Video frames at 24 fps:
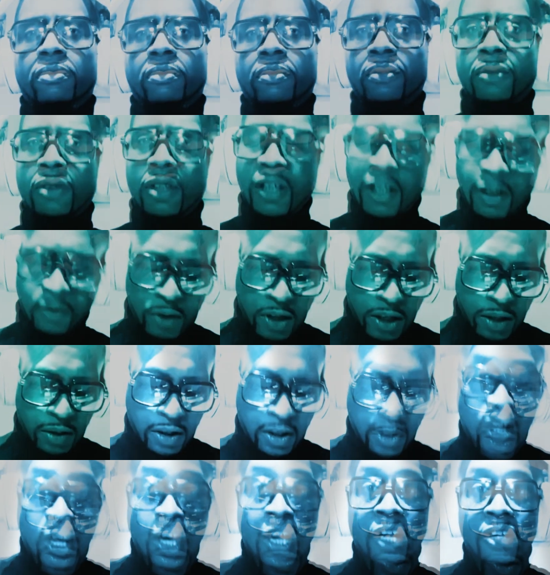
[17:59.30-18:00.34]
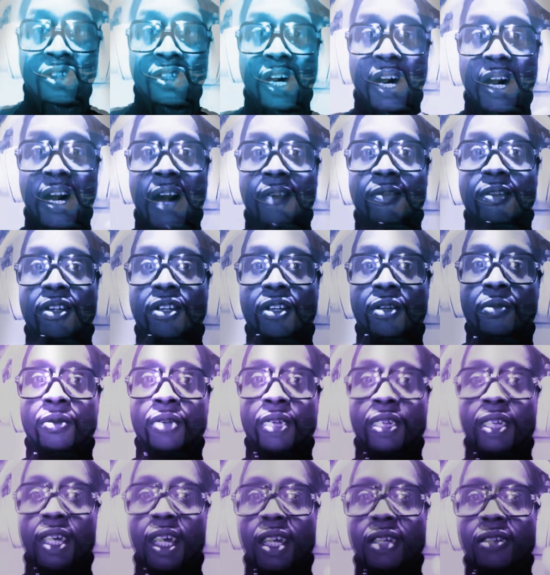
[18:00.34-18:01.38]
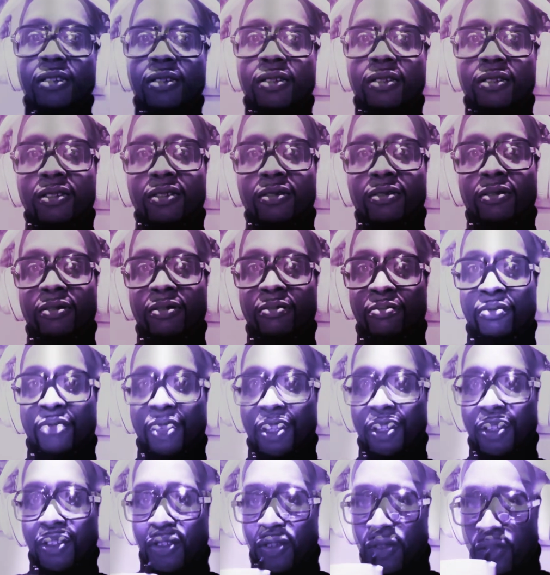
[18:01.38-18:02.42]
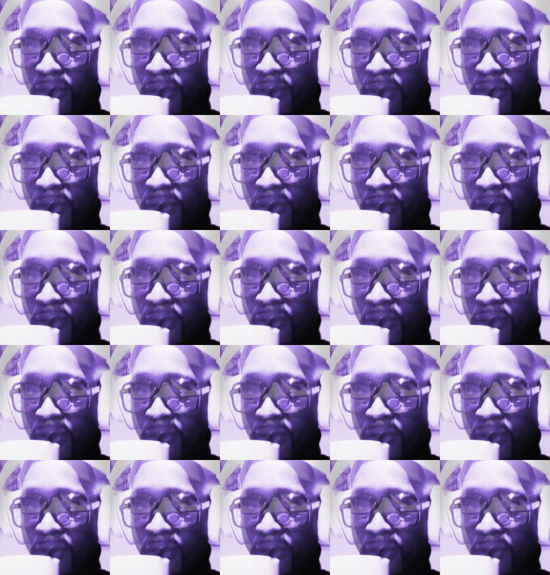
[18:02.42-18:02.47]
Anyway, y'all have a good weekend. Peace.